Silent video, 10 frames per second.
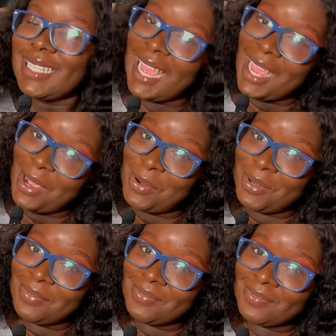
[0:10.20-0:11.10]
Ciao.
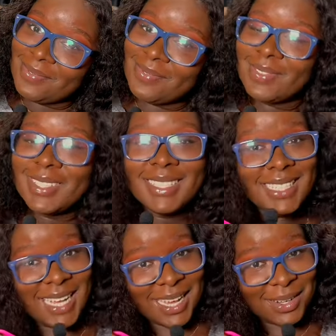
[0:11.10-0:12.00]

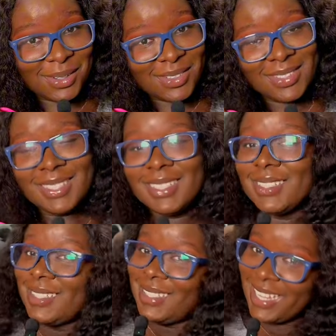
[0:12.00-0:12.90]
Ciao.
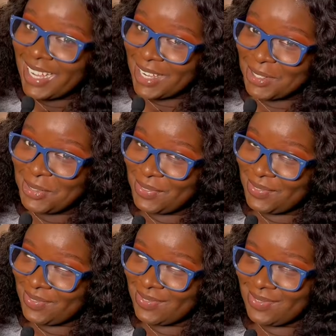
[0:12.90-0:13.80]
Ciao.
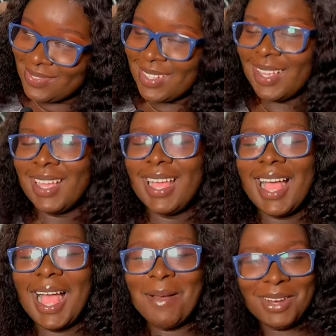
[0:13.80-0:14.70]

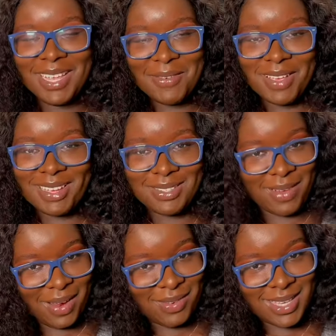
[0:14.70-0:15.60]
I'm going to give you guys
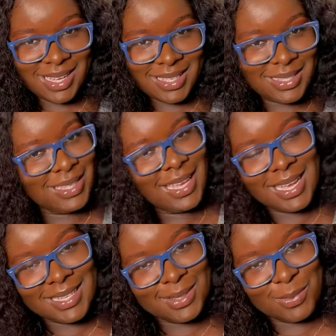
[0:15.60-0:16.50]
five seconds to
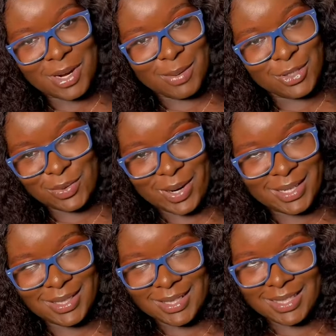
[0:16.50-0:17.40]
guess what I'm trying
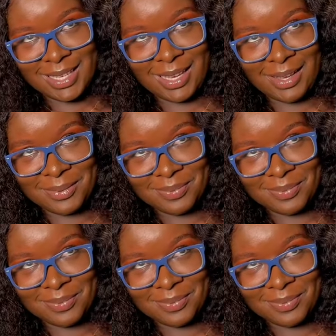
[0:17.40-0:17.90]
to say.